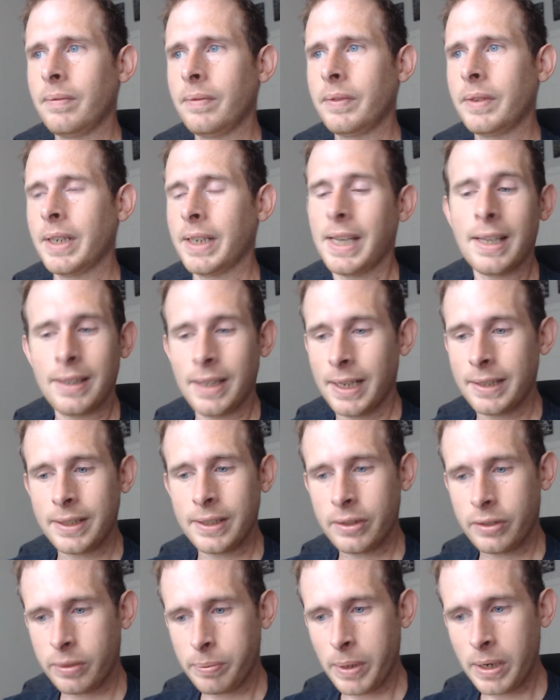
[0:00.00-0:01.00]
again, like
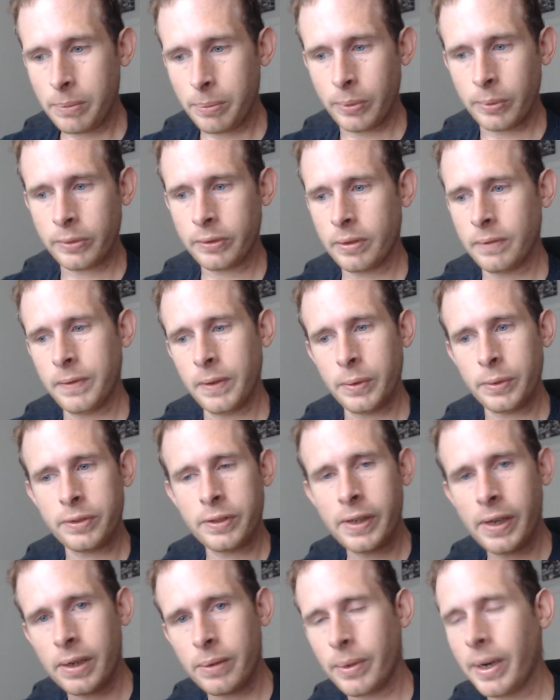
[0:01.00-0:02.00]
the Expendables, if it was
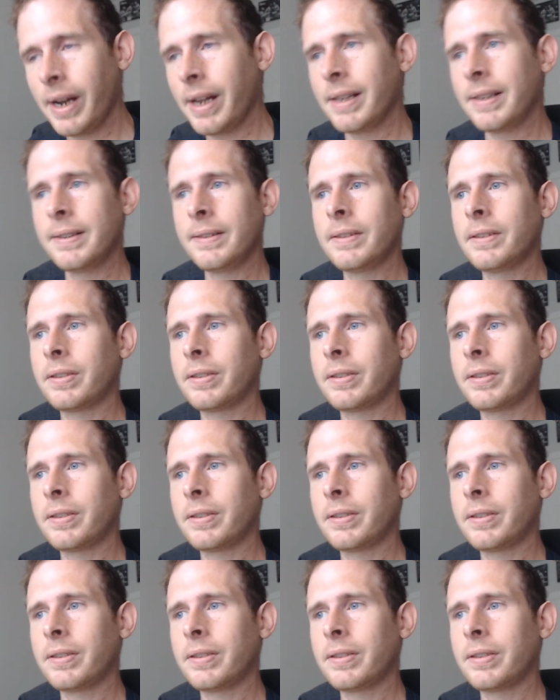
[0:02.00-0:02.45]
done right.